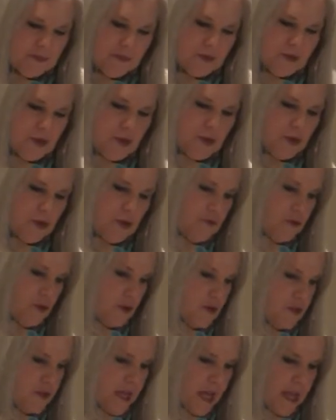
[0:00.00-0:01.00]
to
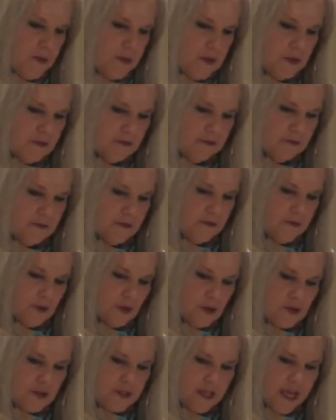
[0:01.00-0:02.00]
1
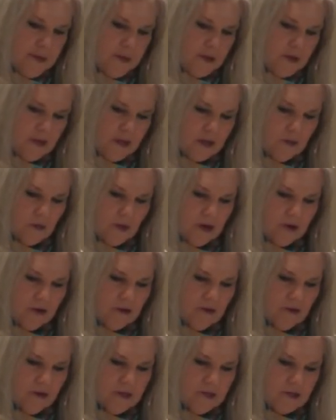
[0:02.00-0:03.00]
Samuel, and we are
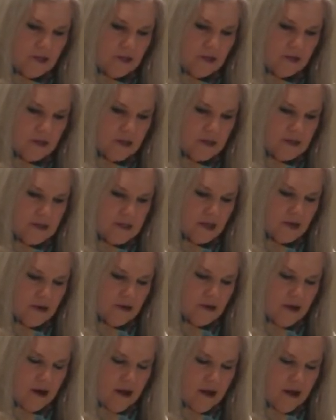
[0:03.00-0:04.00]
going to
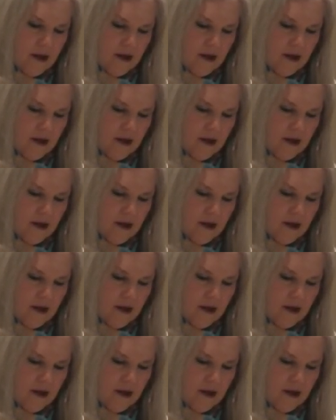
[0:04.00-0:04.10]
consider